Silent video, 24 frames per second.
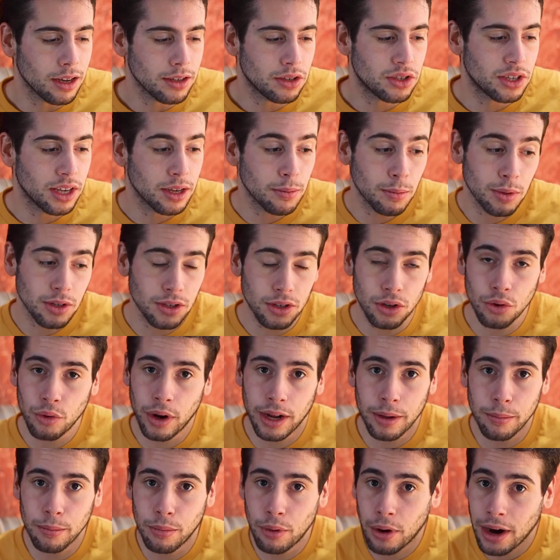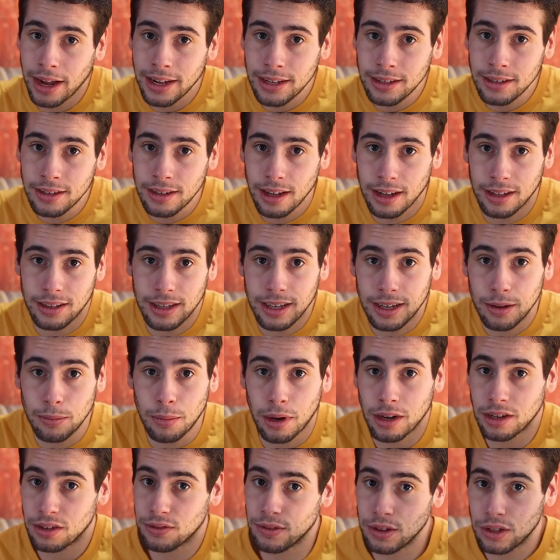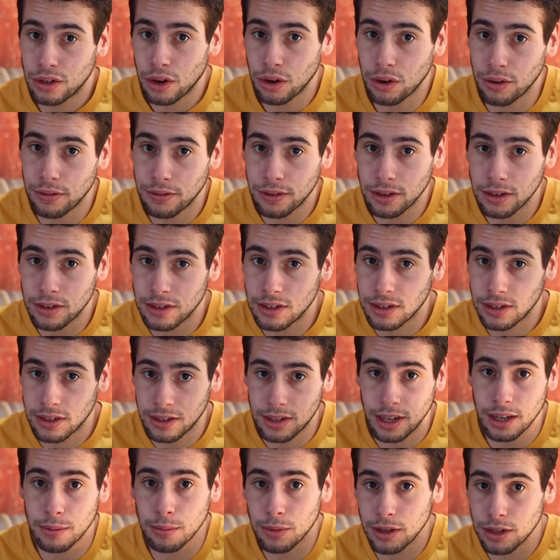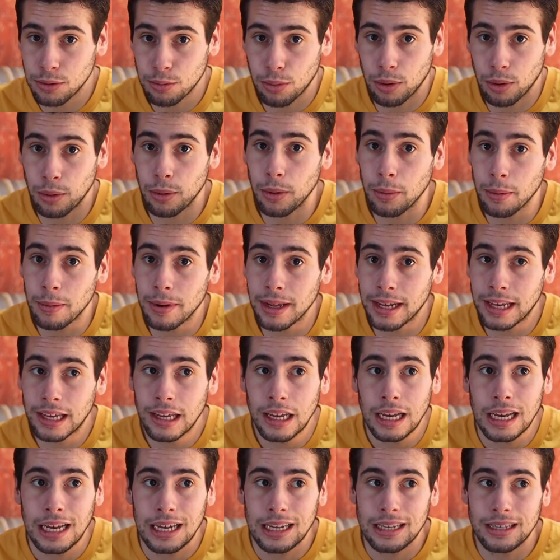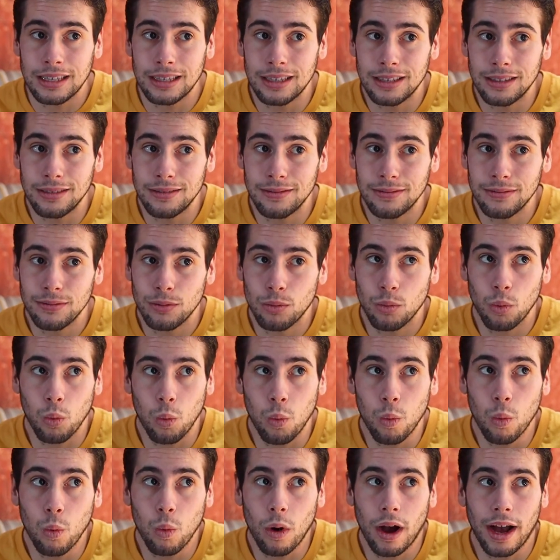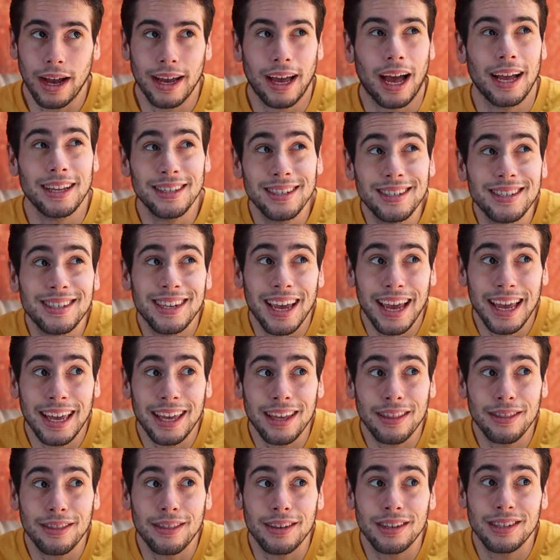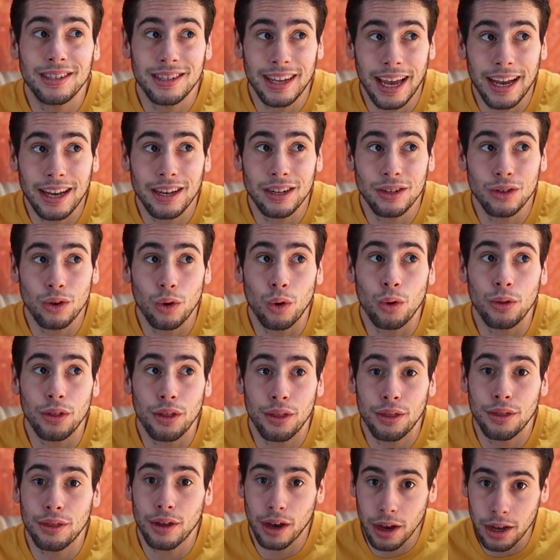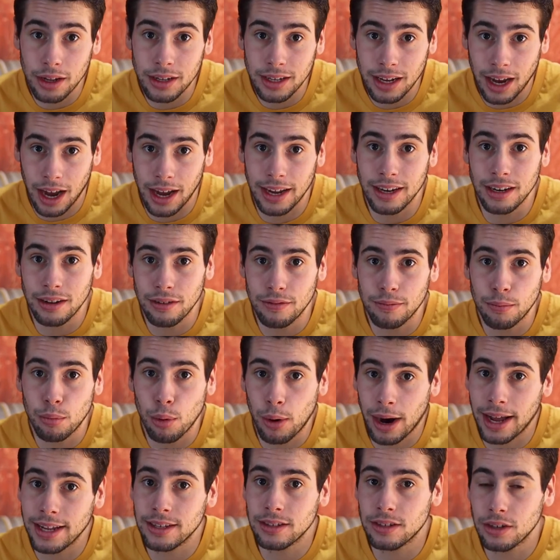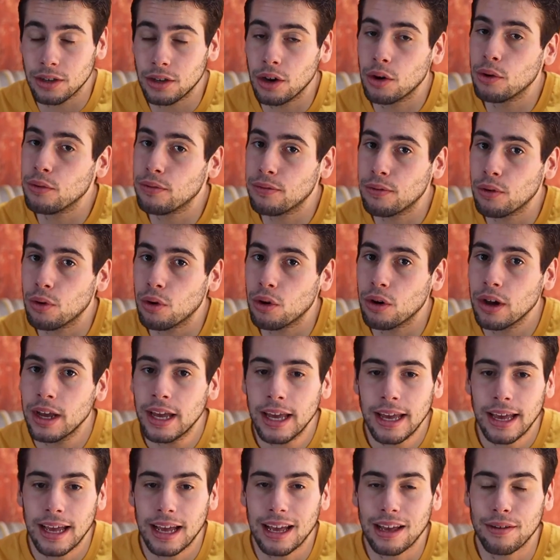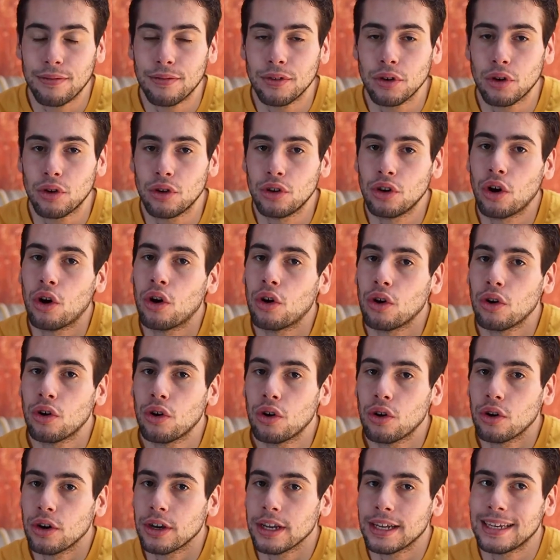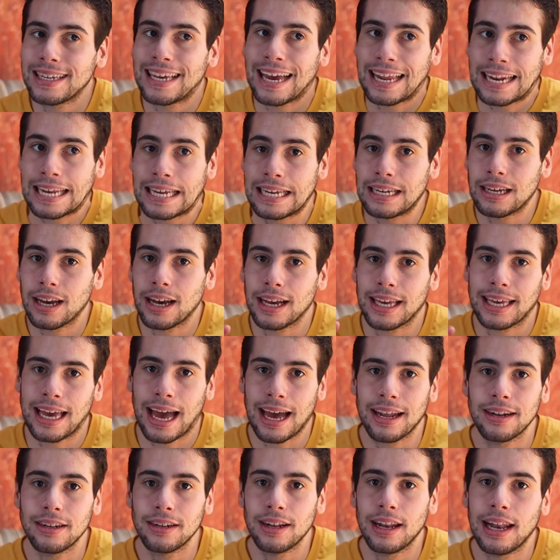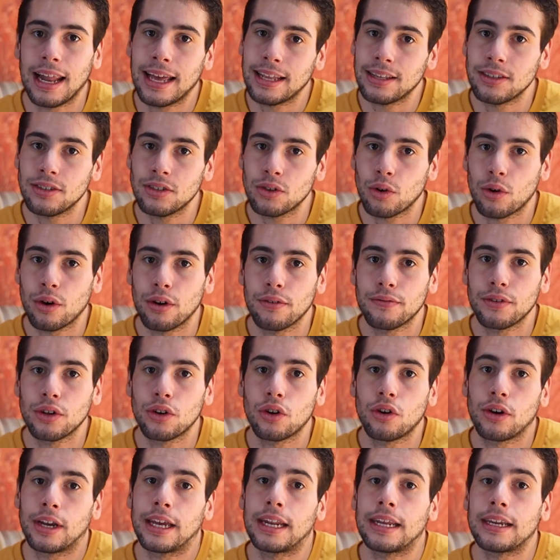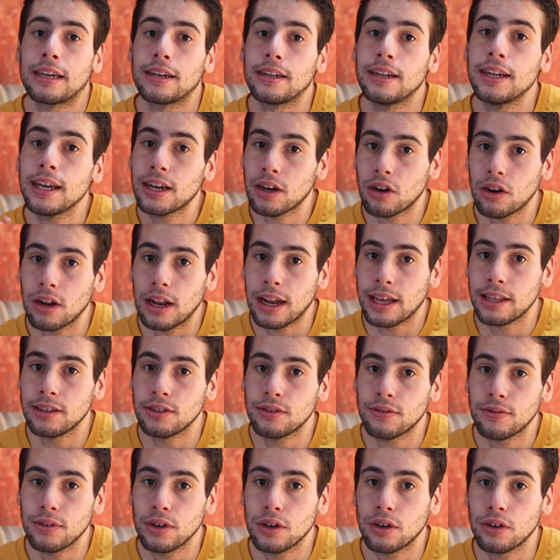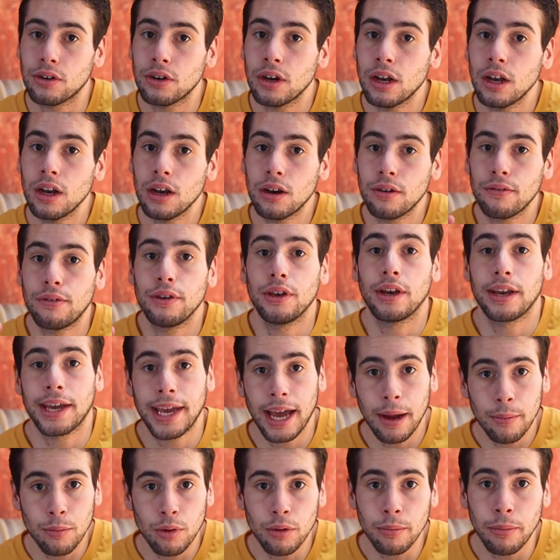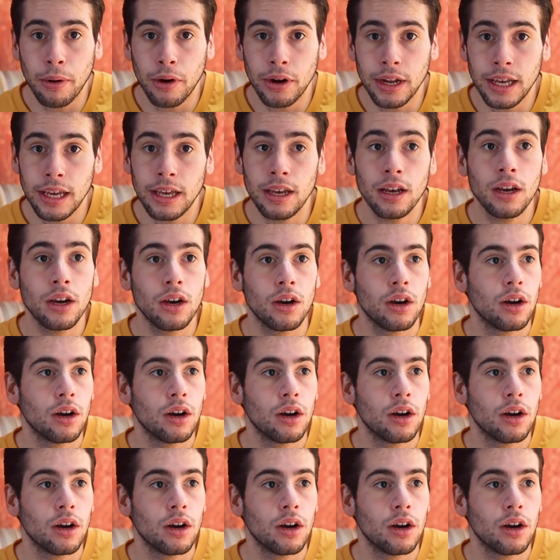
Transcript: Sigma's a great brand. I think amongst photographers, Sigma is probably, I'd say, the second or the third kind of brand to go for if you're not getting a Canon lens, or if you're not getting a Nikon lens for your camera body.